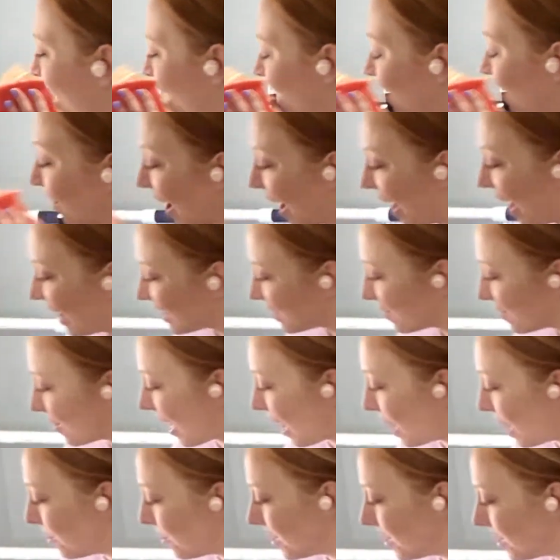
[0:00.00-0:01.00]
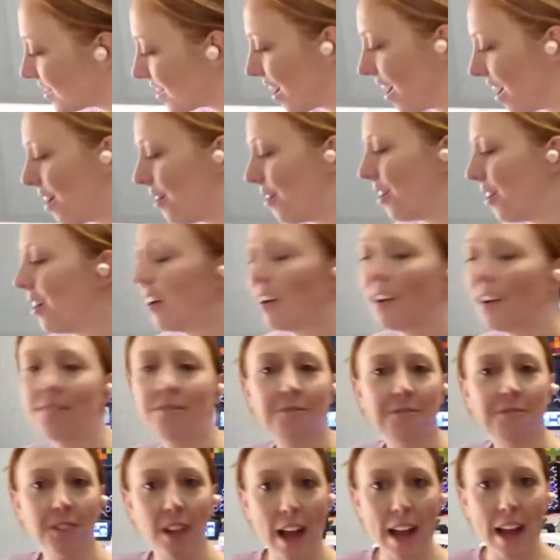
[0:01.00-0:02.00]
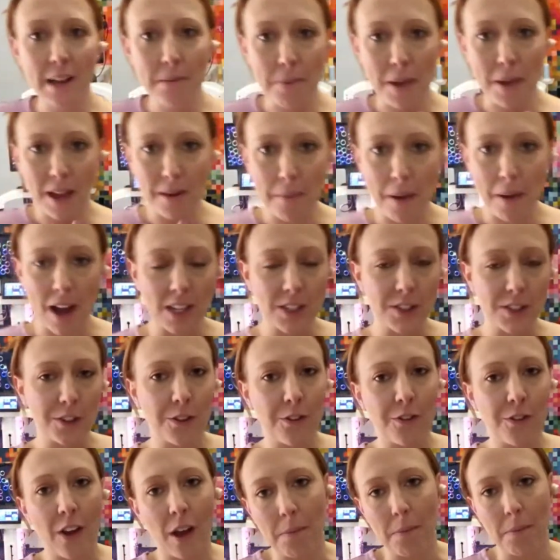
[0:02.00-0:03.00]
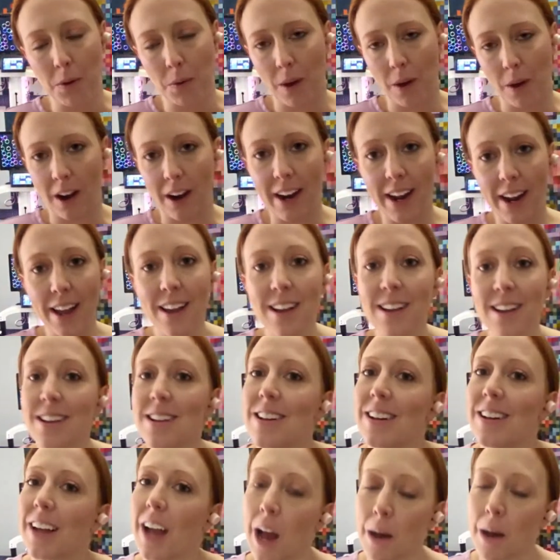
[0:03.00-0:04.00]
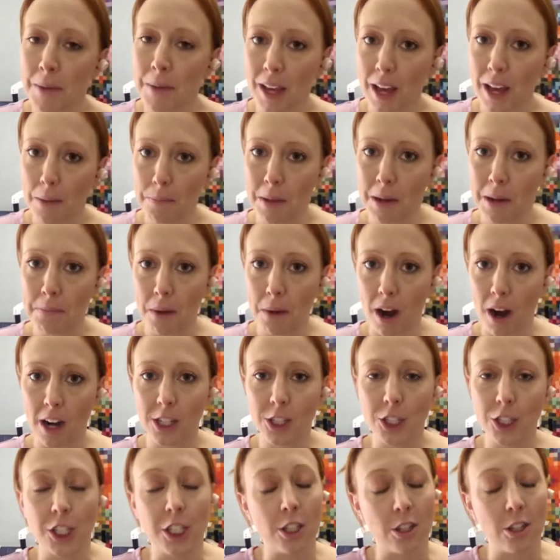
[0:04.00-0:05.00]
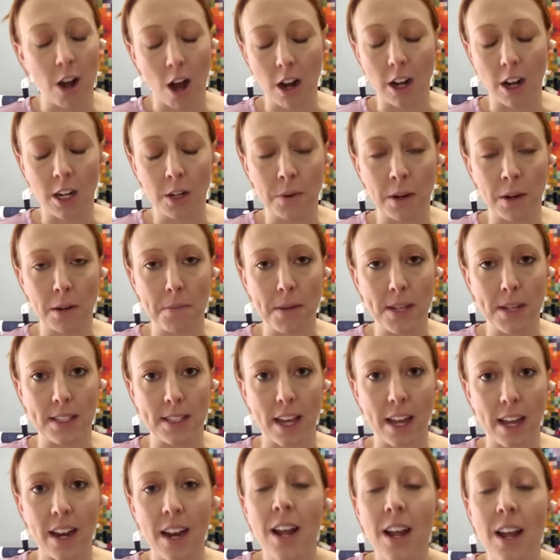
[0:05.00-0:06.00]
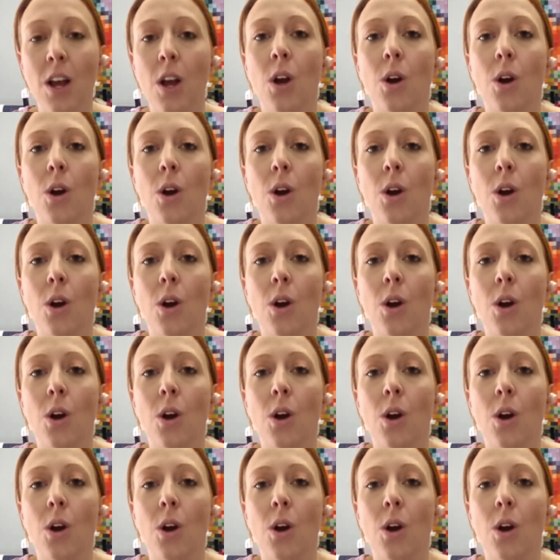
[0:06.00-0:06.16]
All right, well, that was our Flying Pig box for February. Coming up in March, you're not going to want to miss it.